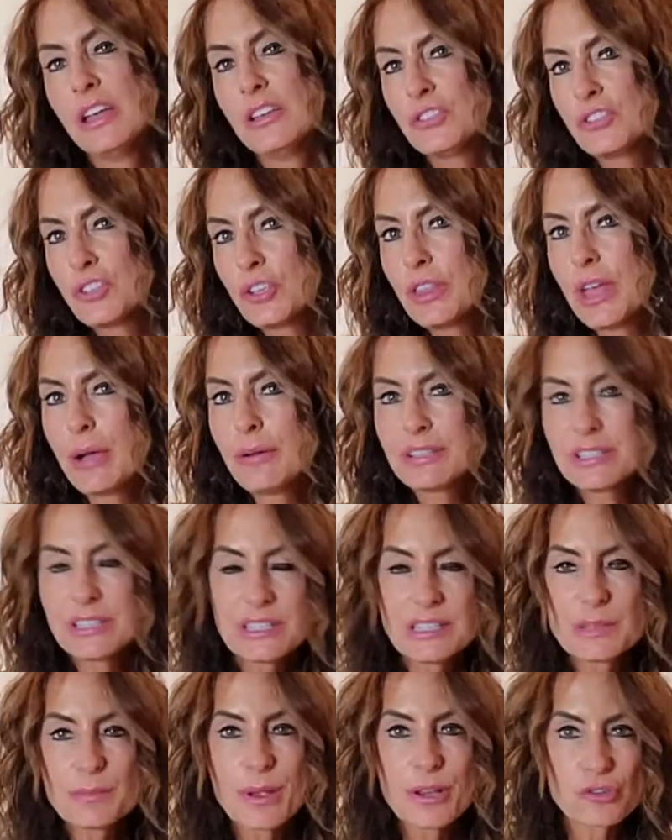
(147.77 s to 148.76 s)
So that was
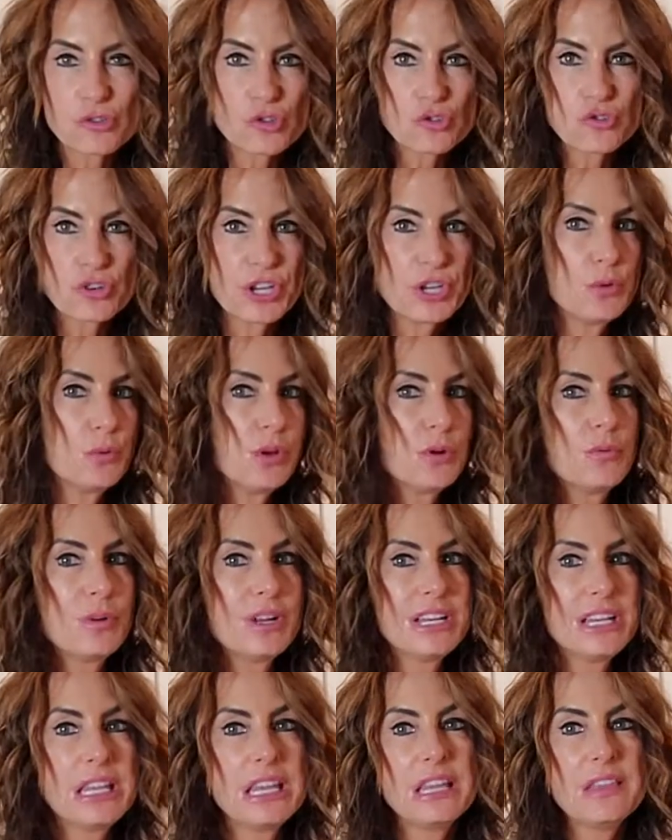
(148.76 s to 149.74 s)
a special treat. You wouldn't
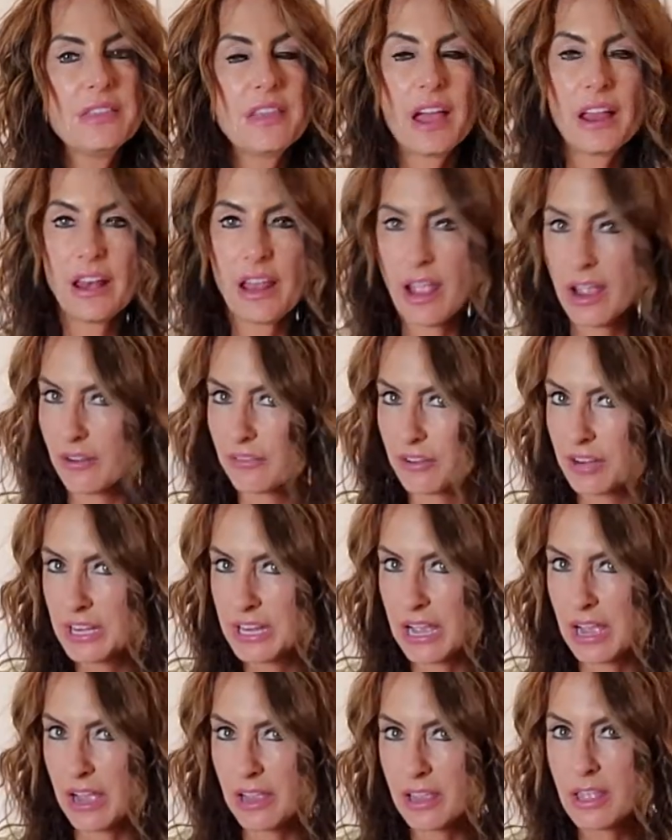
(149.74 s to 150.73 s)
want to eat that every
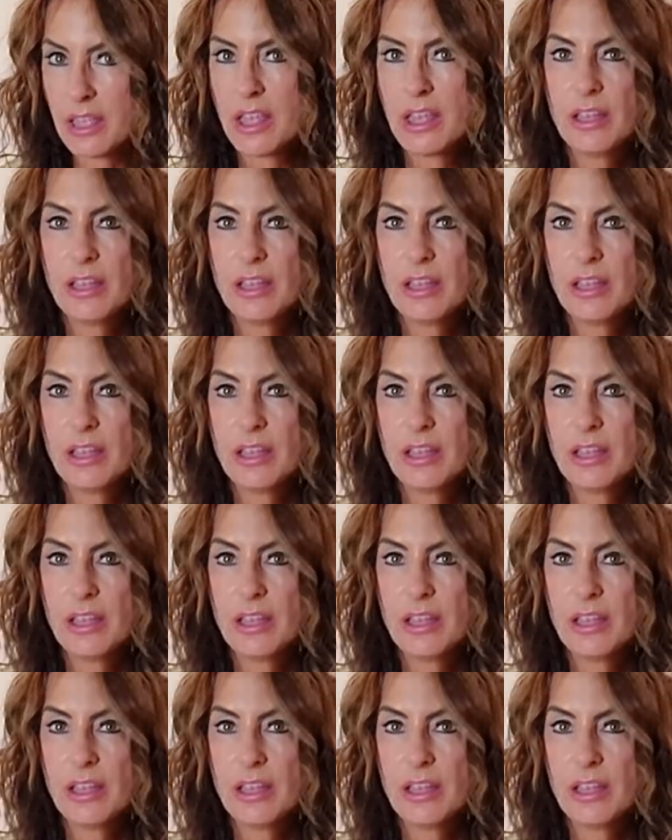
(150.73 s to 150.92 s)
day.